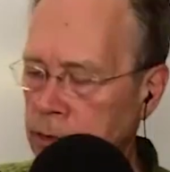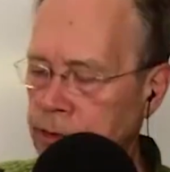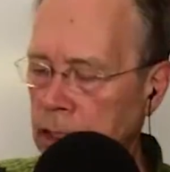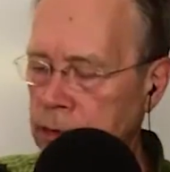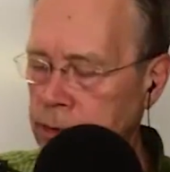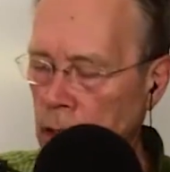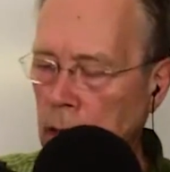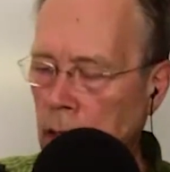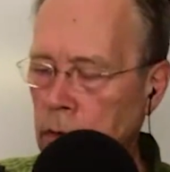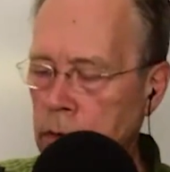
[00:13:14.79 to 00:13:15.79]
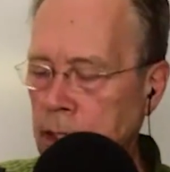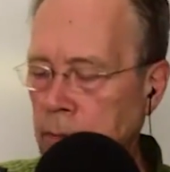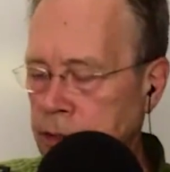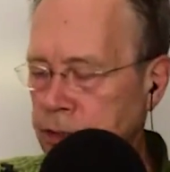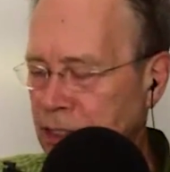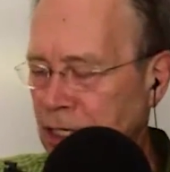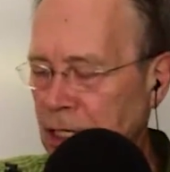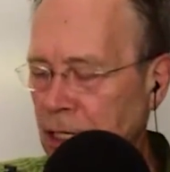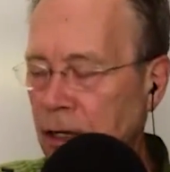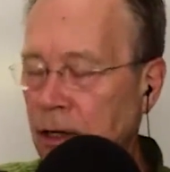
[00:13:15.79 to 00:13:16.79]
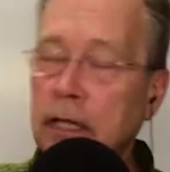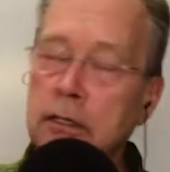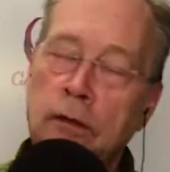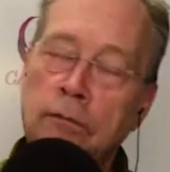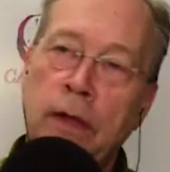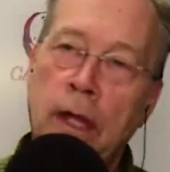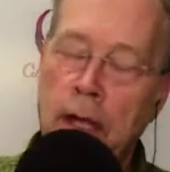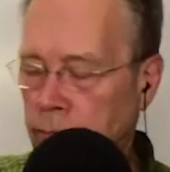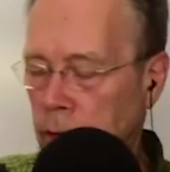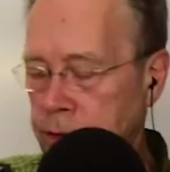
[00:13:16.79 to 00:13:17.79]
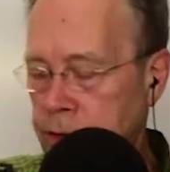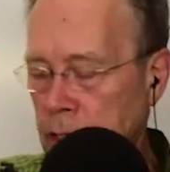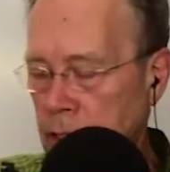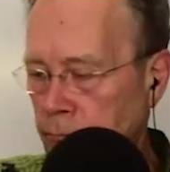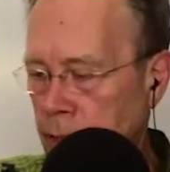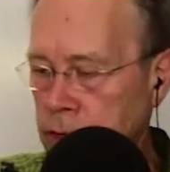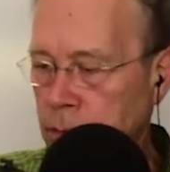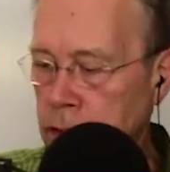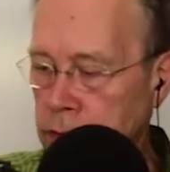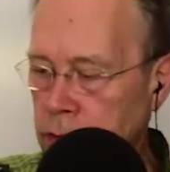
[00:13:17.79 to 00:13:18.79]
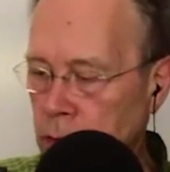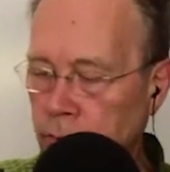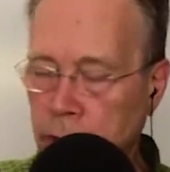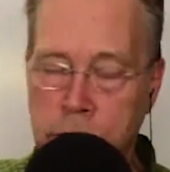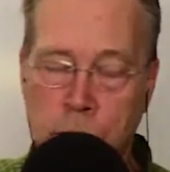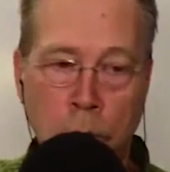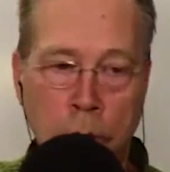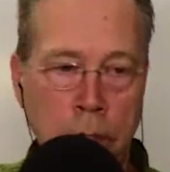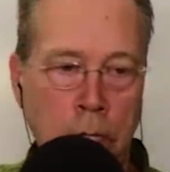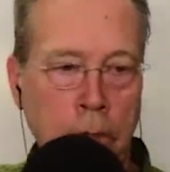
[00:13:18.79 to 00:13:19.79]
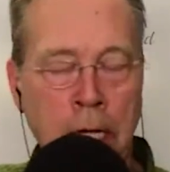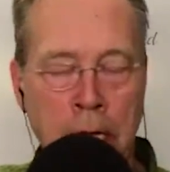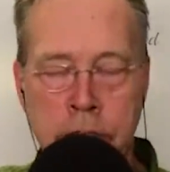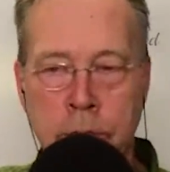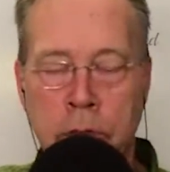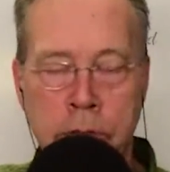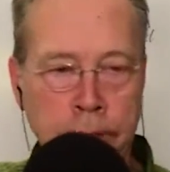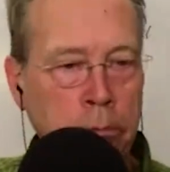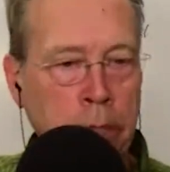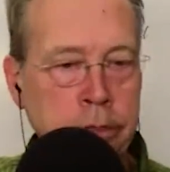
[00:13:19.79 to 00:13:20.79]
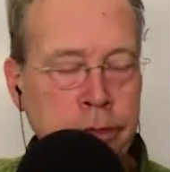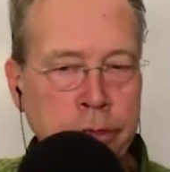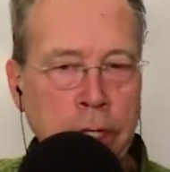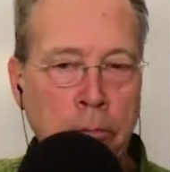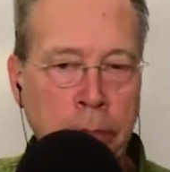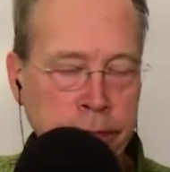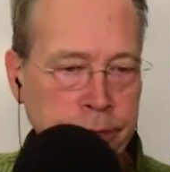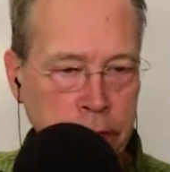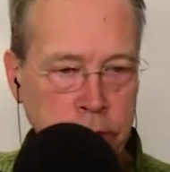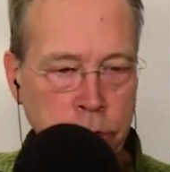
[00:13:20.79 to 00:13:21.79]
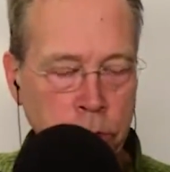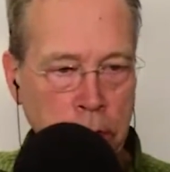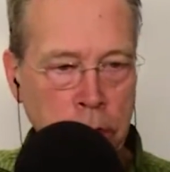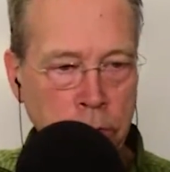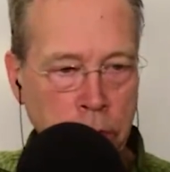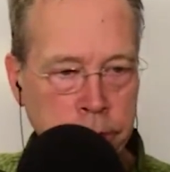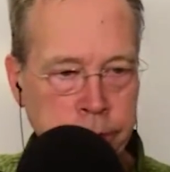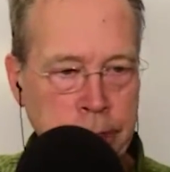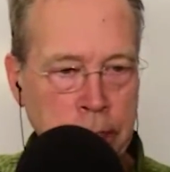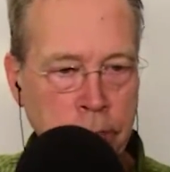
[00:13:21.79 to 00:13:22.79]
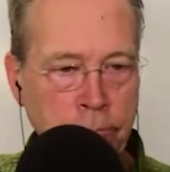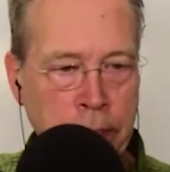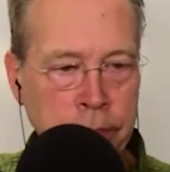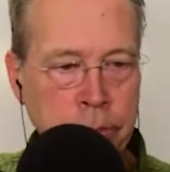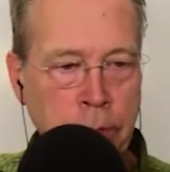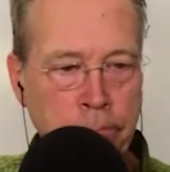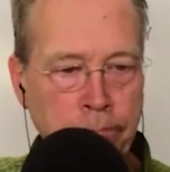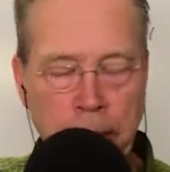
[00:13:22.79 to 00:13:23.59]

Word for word: sense. Of course, that makes sense. And any kind of real estate investment is to invest with uh, experts, because there's complexity to any real estate investment.